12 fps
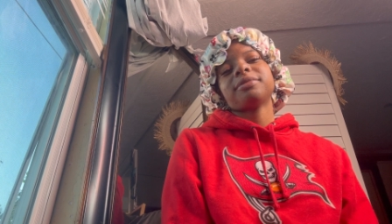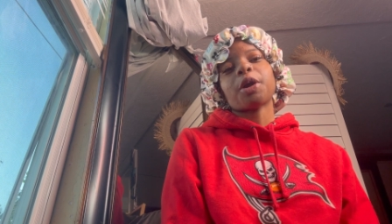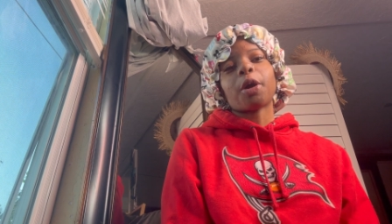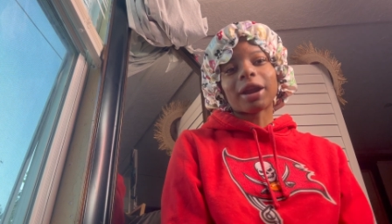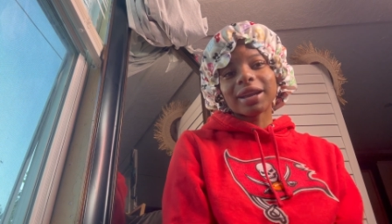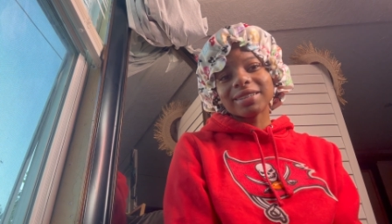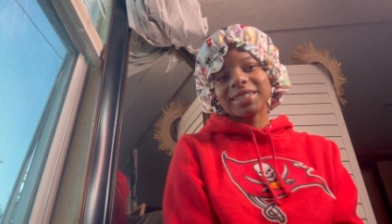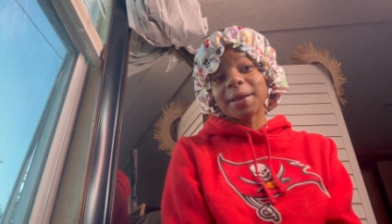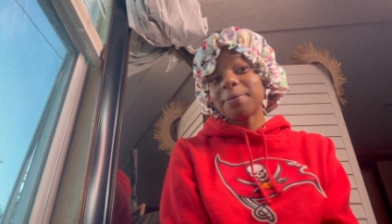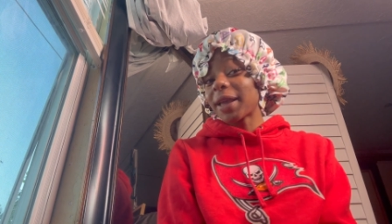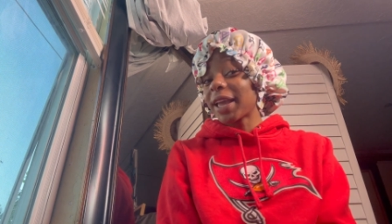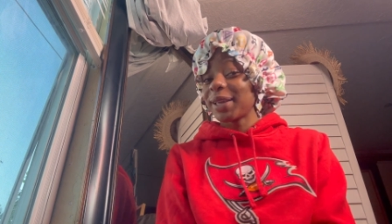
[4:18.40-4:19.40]
Or I could say
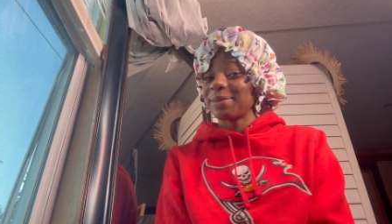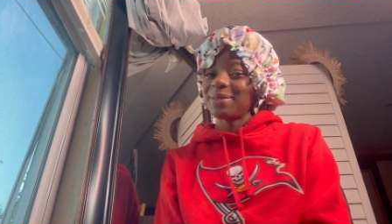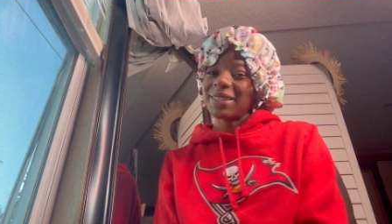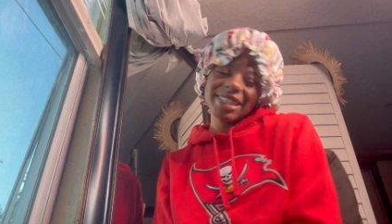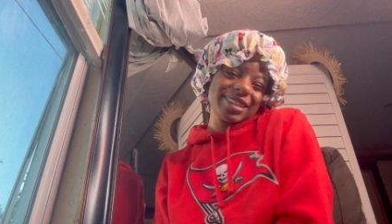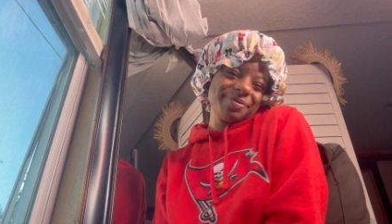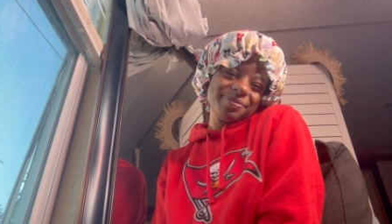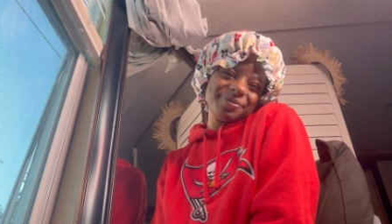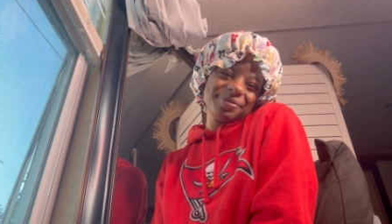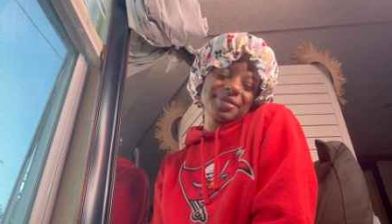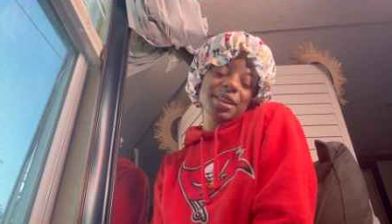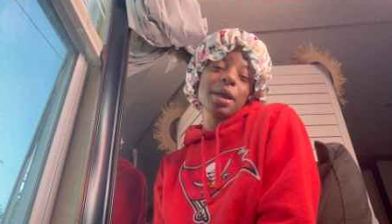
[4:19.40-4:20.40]
babes.
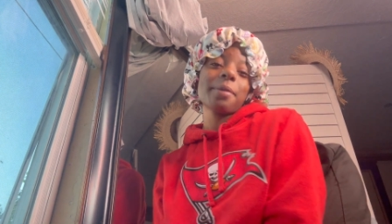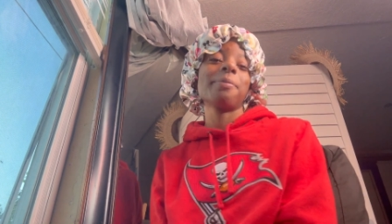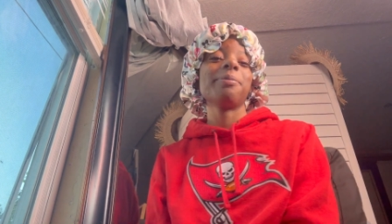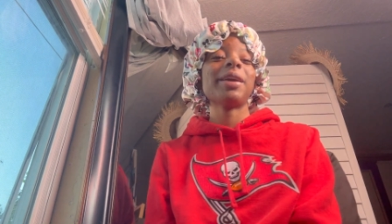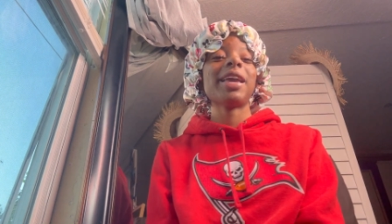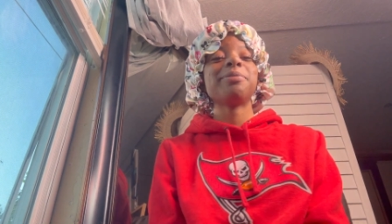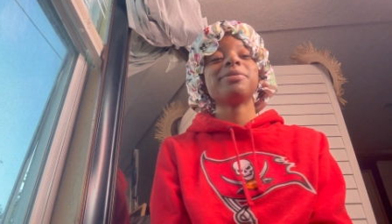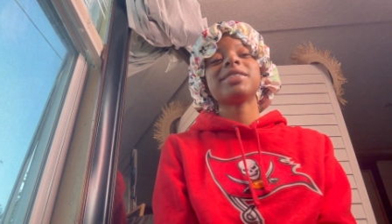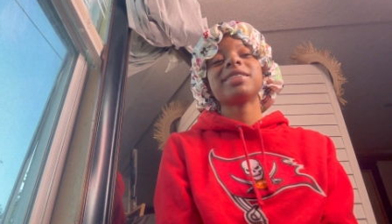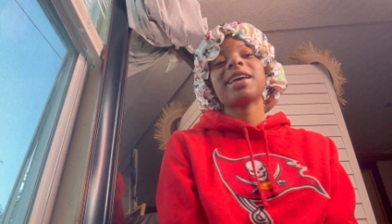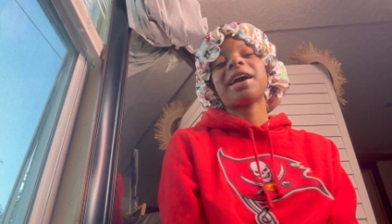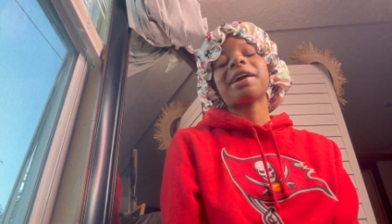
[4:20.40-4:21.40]
Babes.
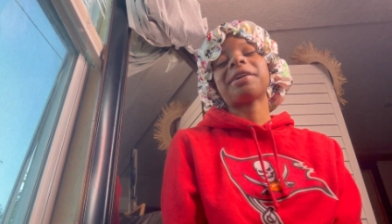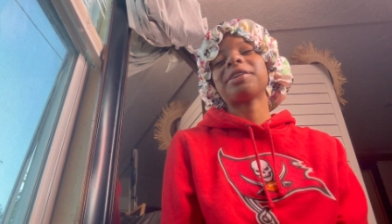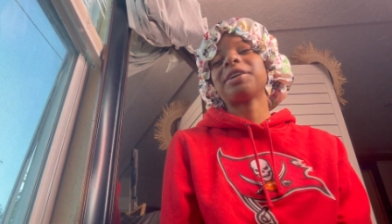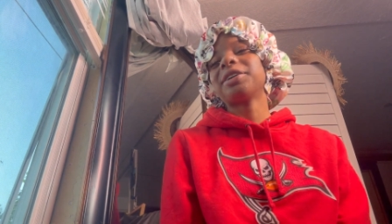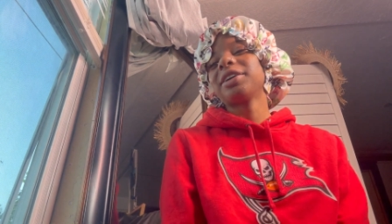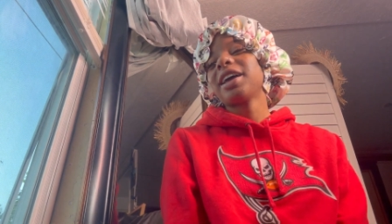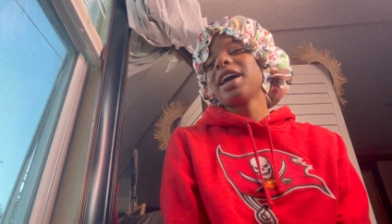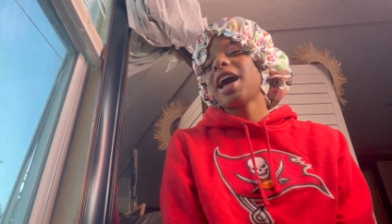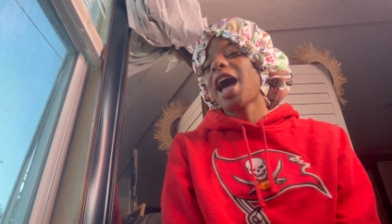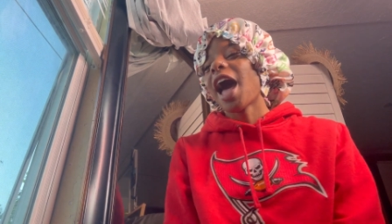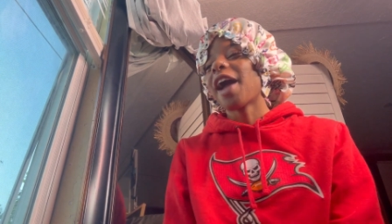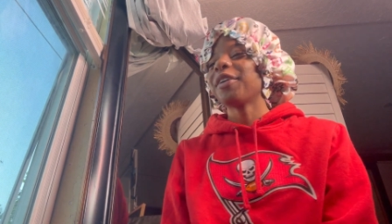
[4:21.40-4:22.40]
How are y'all
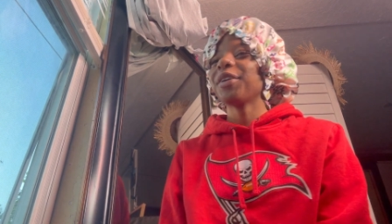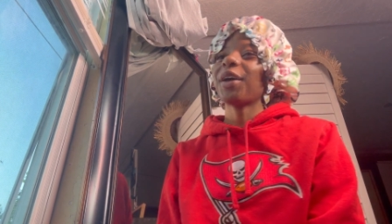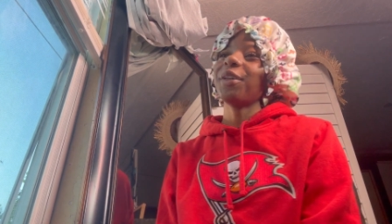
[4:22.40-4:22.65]
how are y'all